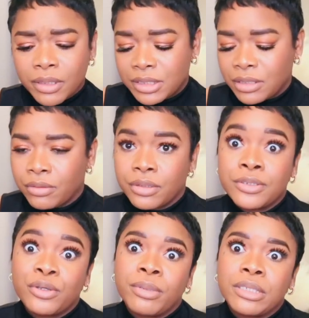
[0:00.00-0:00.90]
Because I ordered
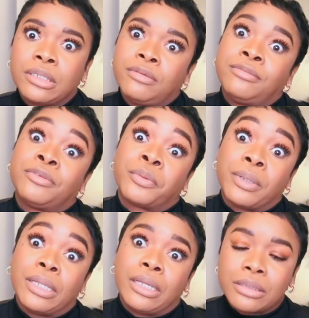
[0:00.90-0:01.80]
so much stuff,
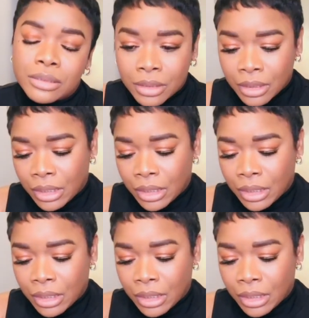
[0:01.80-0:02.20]
three things.